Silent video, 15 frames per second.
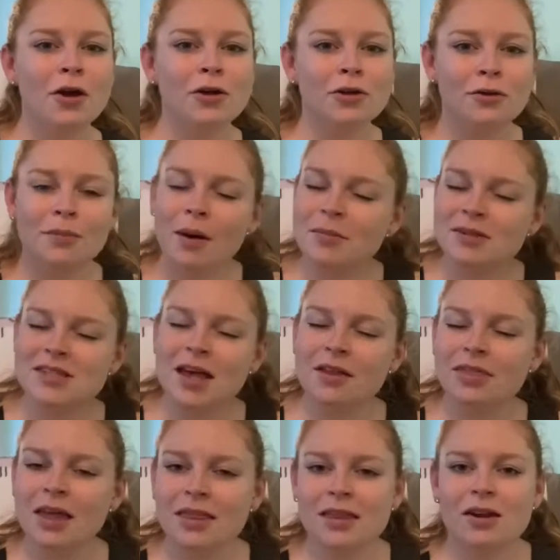you mamas out
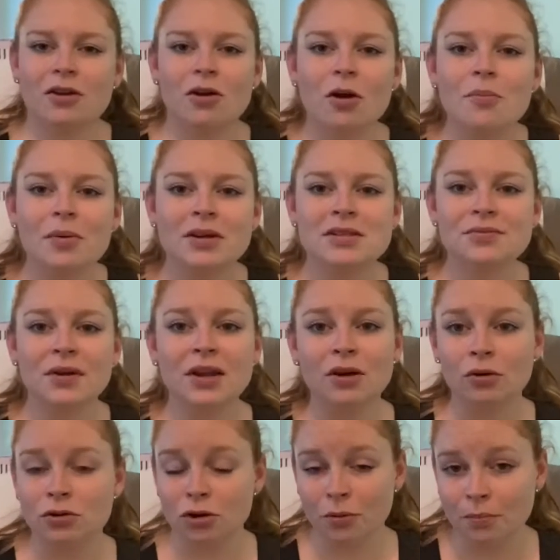there that are not breastfeeding
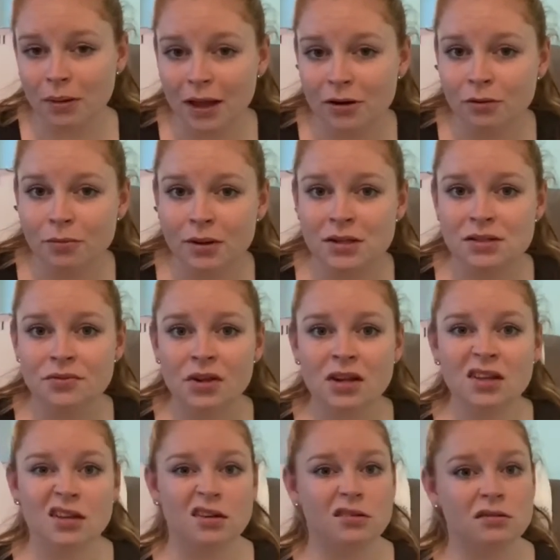or don't plan on
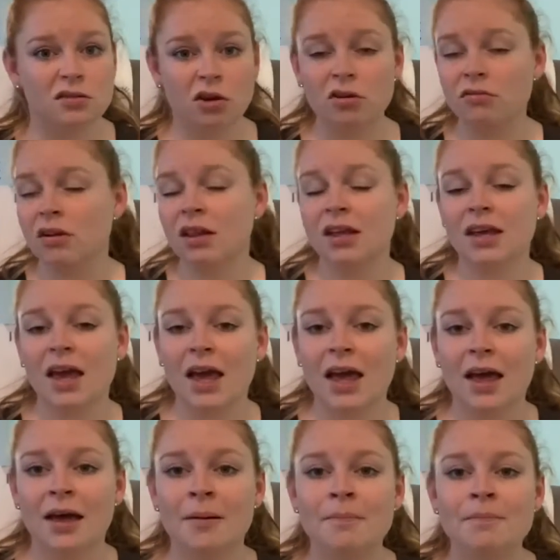breastfeeding and don't really care,